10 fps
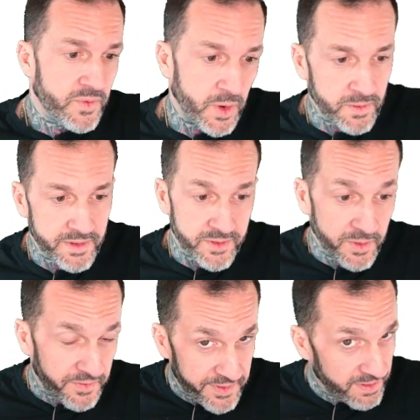Don't,
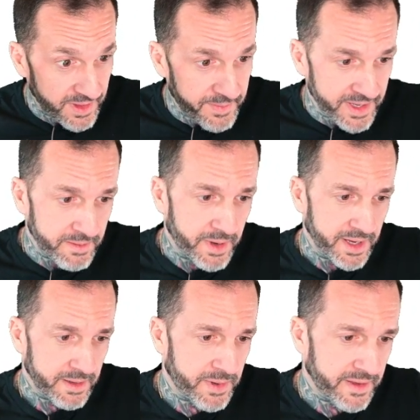don't feel limited
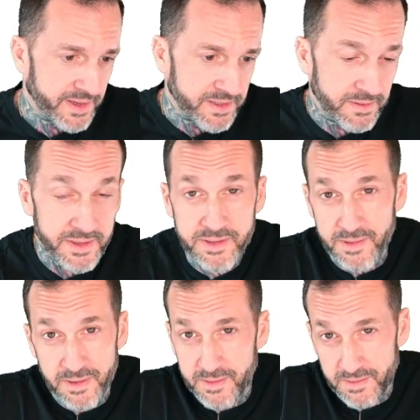by, by this list.
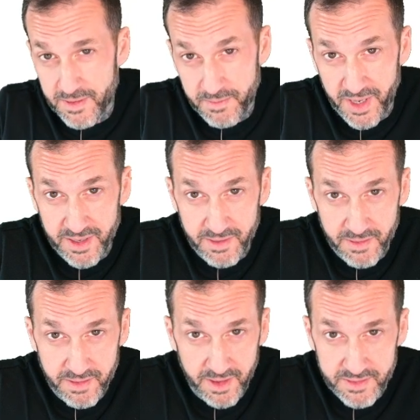There are, there are many
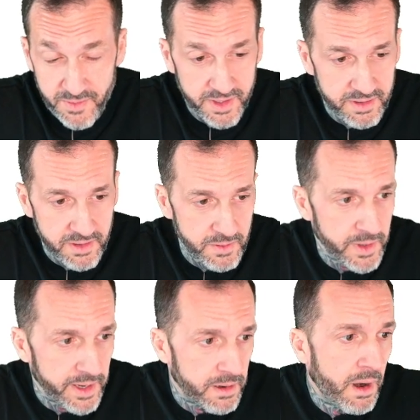other things we can do
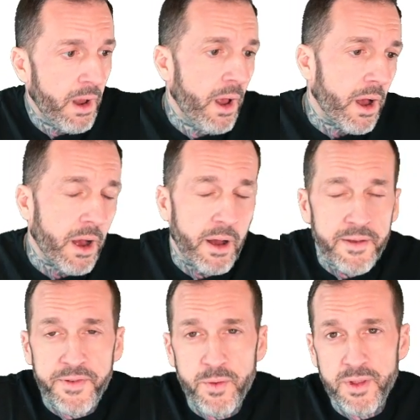here. Uh,
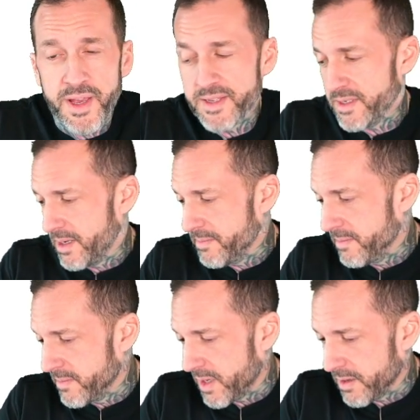if you would like
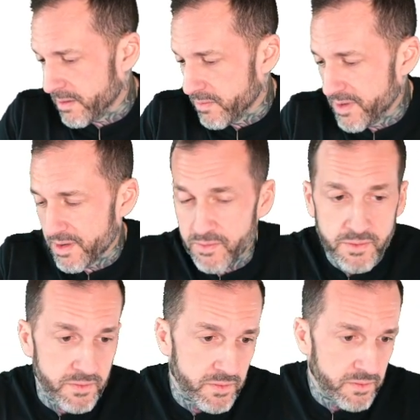some re
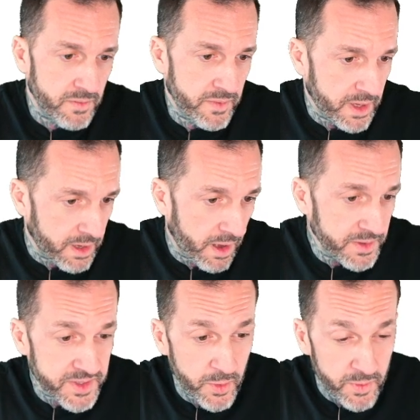
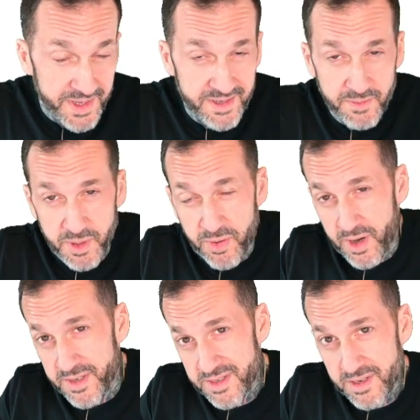also reasonably
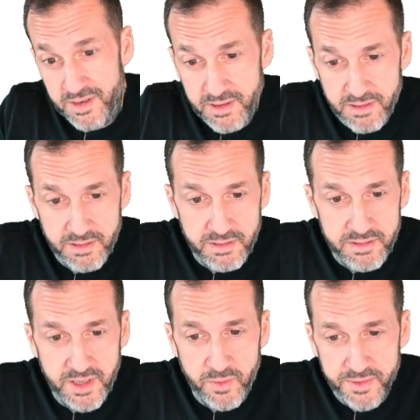priced
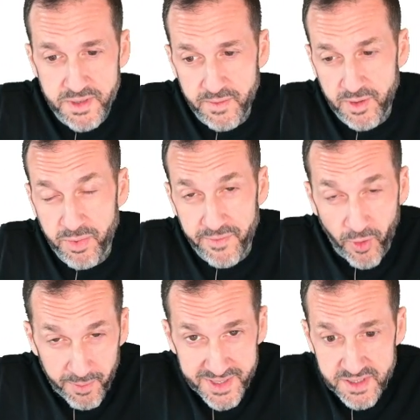SQL Server
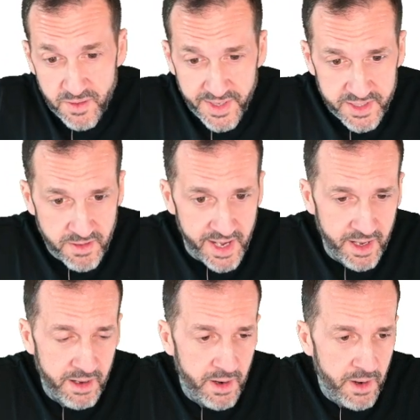performance tuning
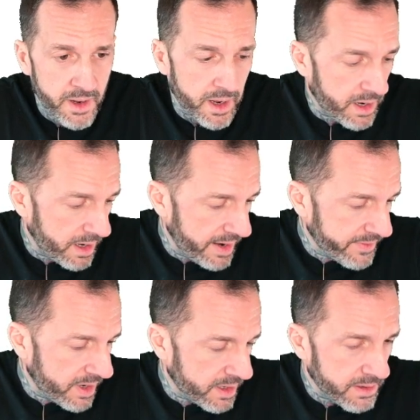training. Uh,
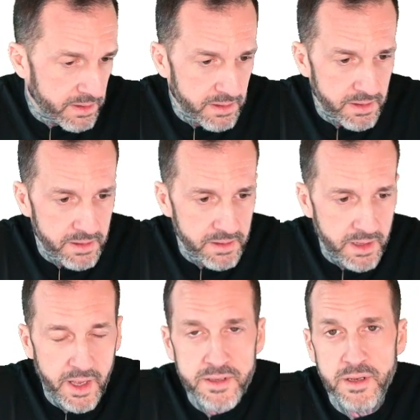I've got a uh,
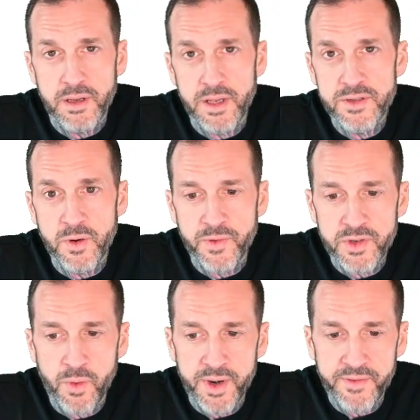hedge, a hedge over
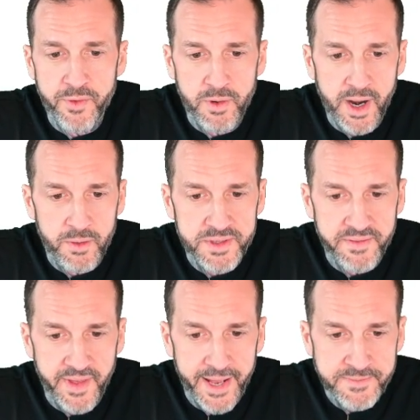24 hours
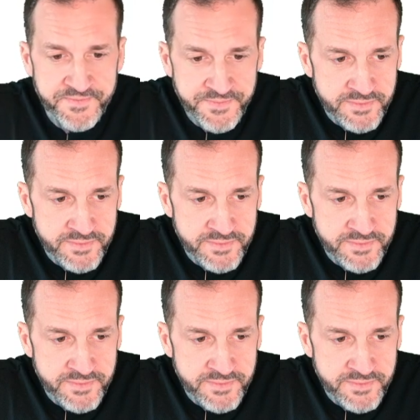of that.